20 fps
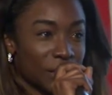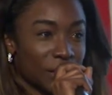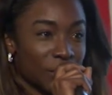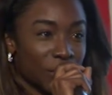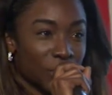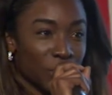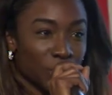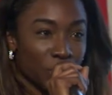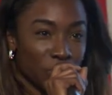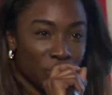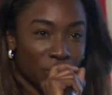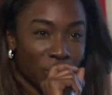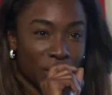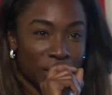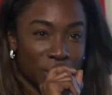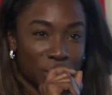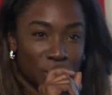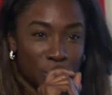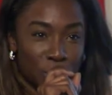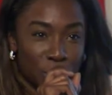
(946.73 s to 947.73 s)
the
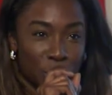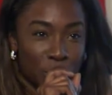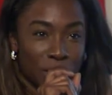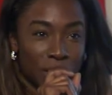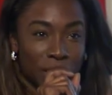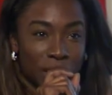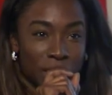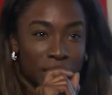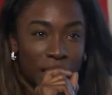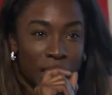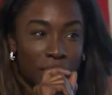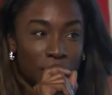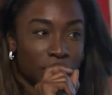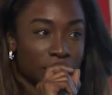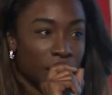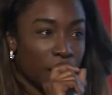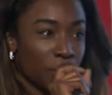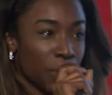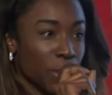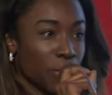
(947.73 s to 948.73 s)
funds are dwindling down,
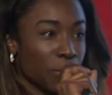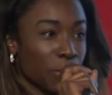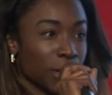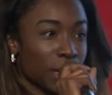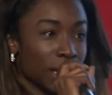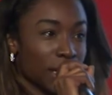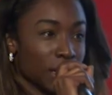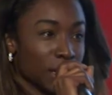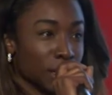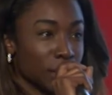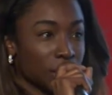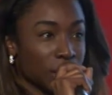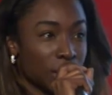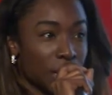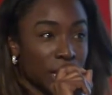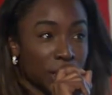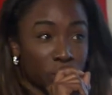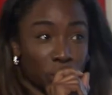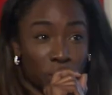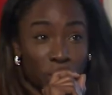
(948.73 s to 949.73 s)
and now people are getting into
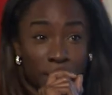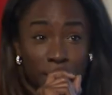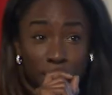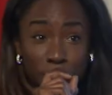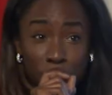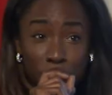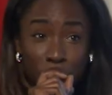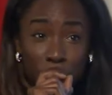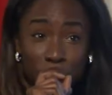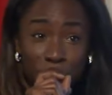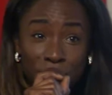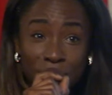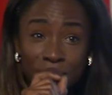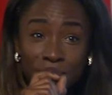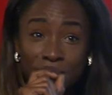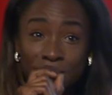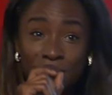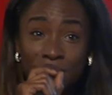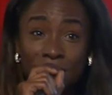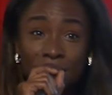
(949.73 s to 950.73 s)
like trans
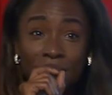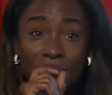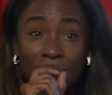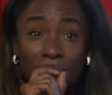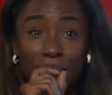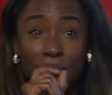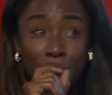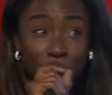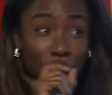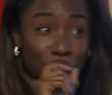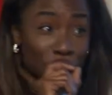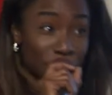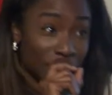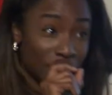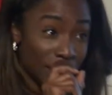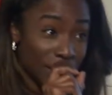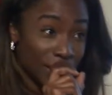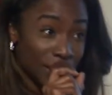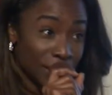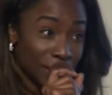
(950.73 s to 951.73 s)
services and other
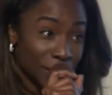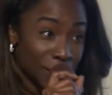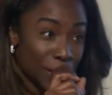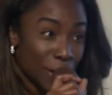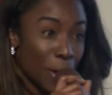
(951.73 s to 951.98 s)
things.